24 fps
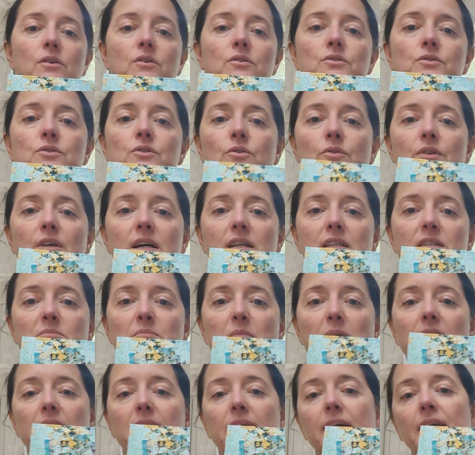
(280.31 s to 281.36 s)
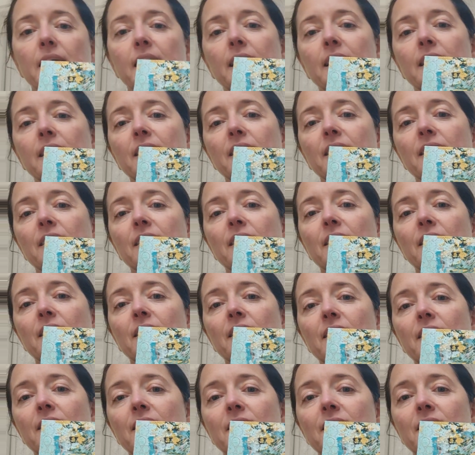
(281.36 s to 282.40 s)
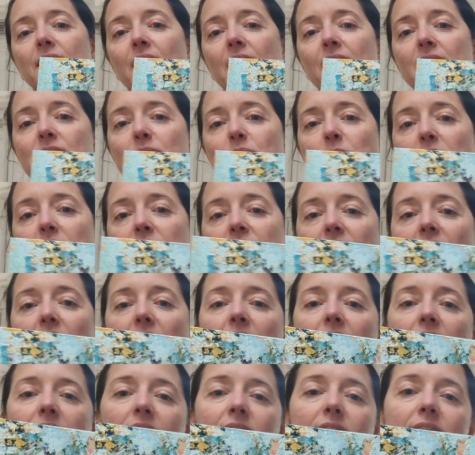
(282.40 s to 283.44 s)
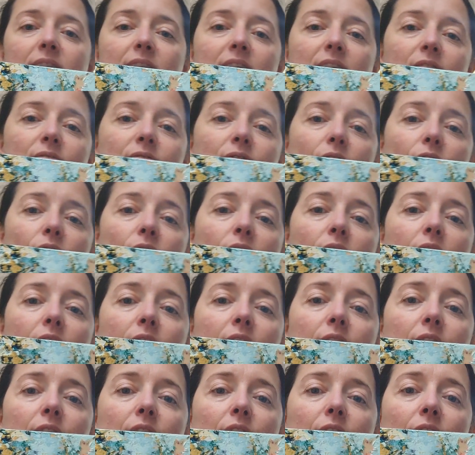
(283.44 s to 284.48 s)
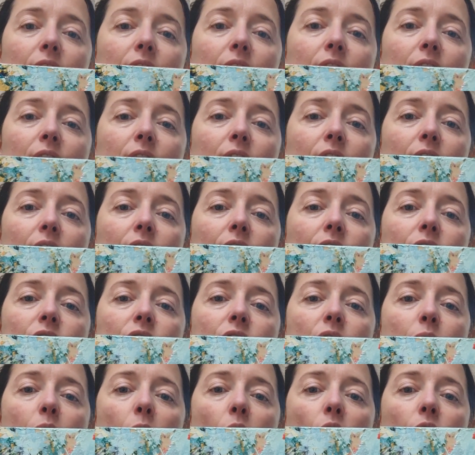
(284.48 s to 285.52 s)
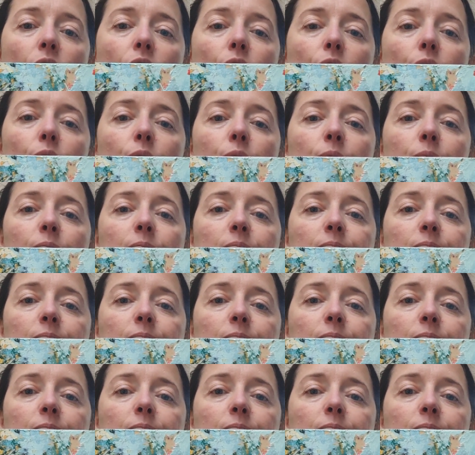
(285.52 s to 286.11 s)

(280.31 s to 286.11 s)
So that is my task for tomorrow.